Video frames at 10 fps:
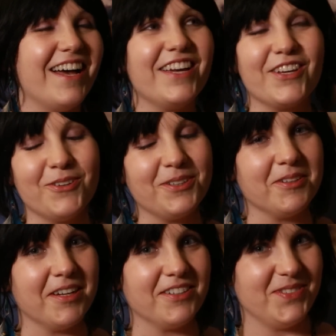I go on a
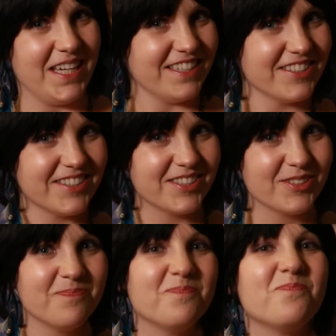lot of dates.
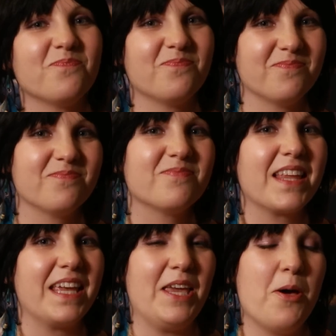
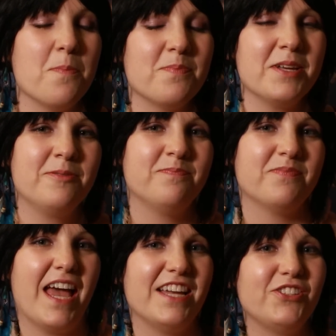Yep,
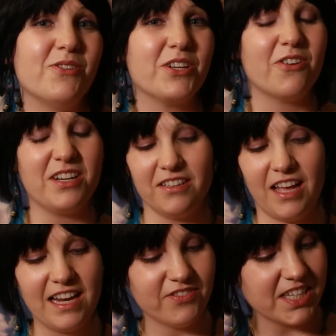I do. I go on a
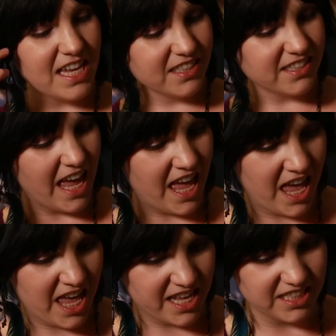lot of dates,
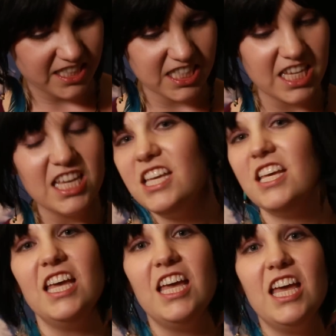and
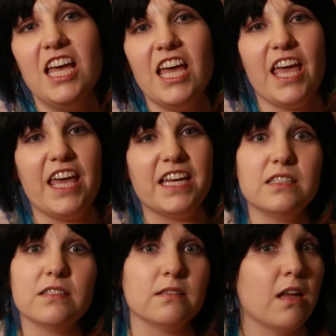
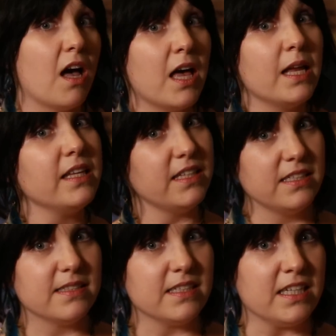it's not
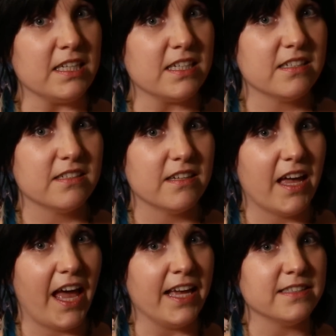easy.
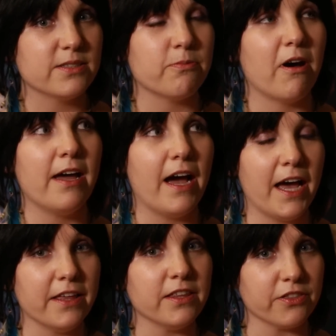Hence why
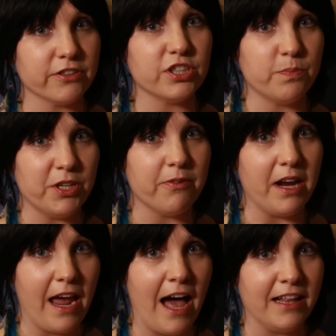I think there should be a
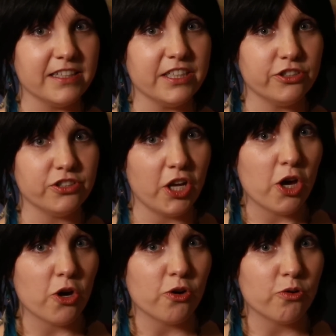reality
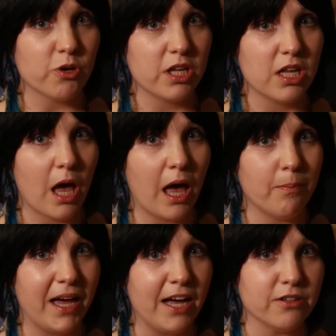show
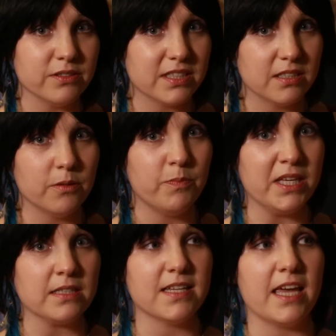about
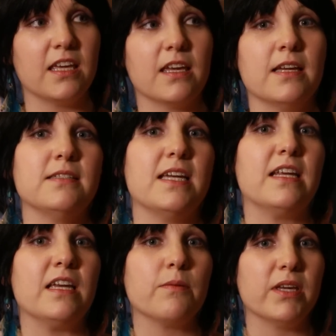being psychic and
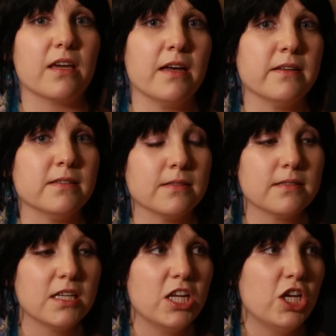dating,
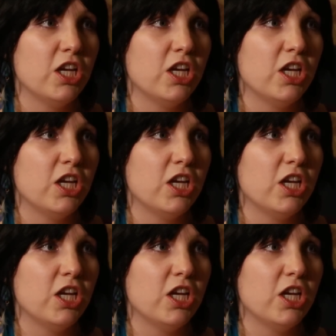because